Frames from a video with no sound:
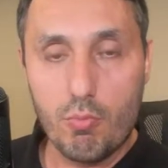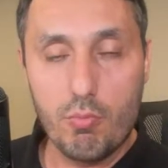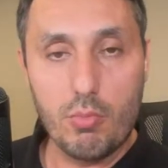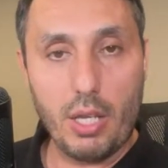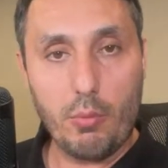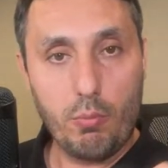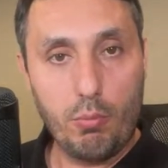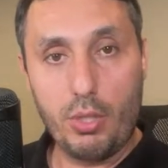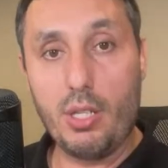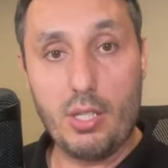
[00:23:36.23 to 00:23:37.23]
like
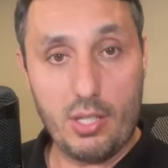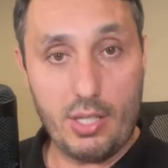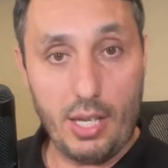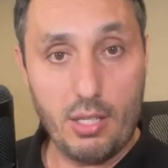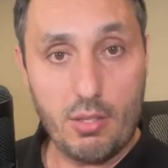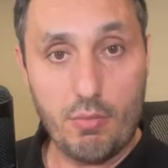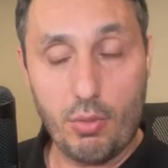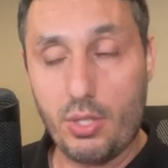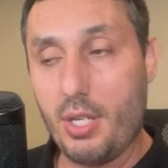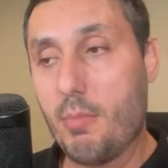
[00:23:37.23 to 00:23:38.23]
within the states, for
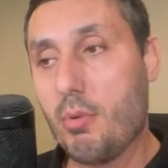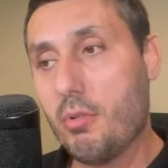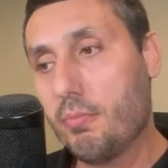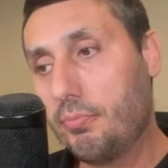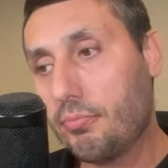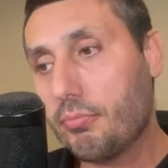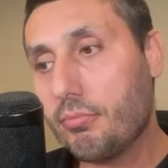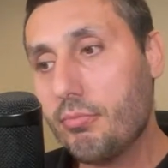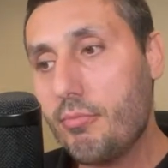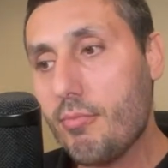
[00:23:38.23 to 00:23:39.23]
example,
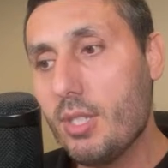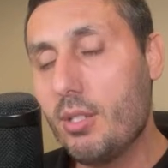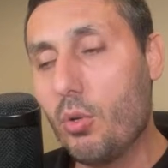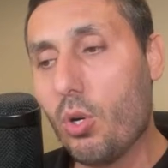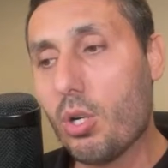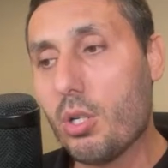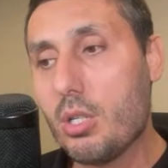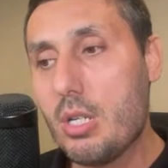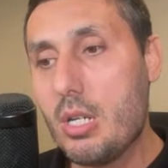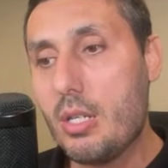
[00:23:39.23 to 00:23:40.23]
or
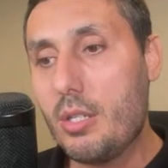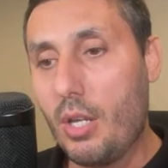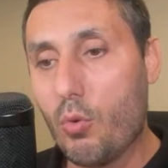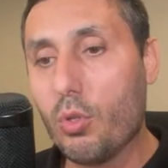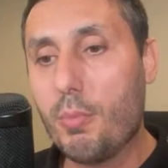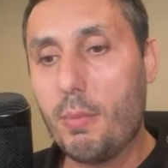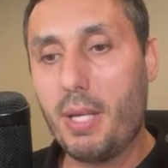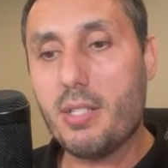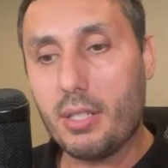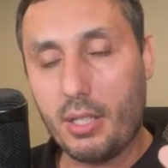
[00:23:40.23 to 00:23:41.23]
they will be
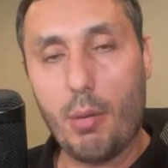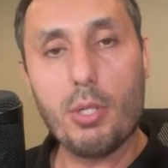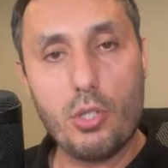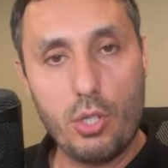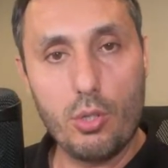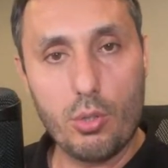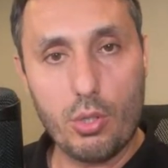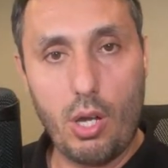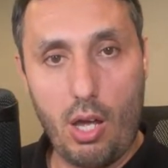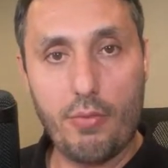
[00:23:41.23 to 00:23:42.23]
basically coming to your
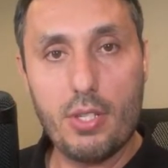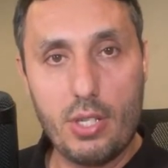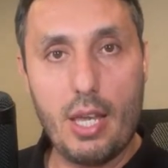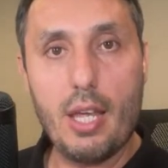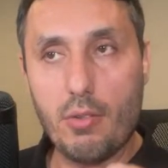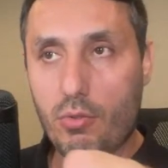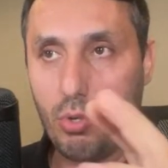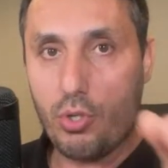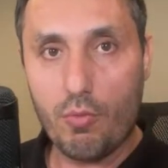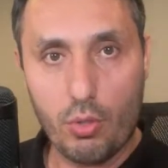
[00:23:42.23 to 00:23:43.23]
office and
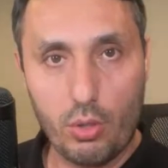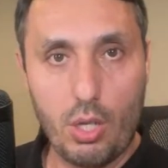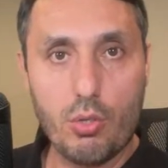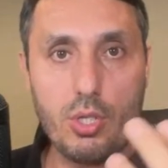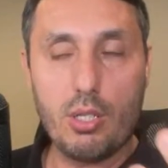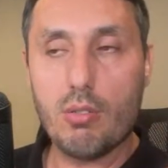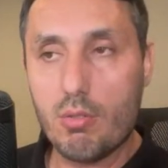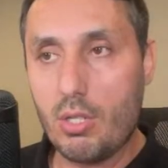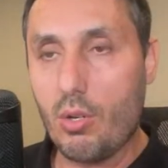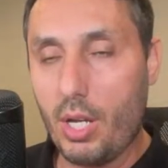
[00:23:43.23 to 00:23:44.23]
searching for loads and
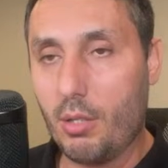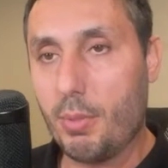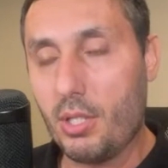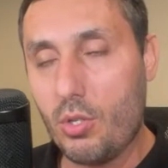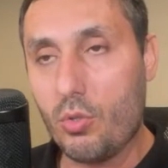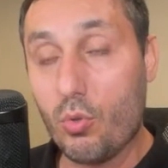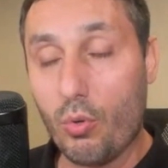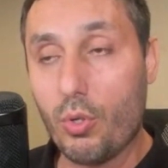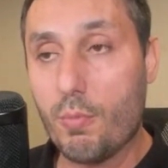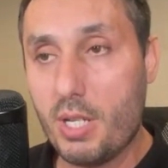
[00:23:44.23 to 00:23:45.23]
helping you grow
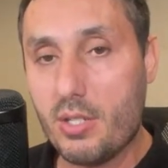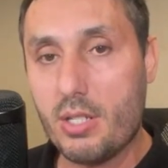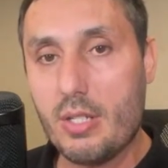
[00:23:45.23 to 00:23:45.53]
your business.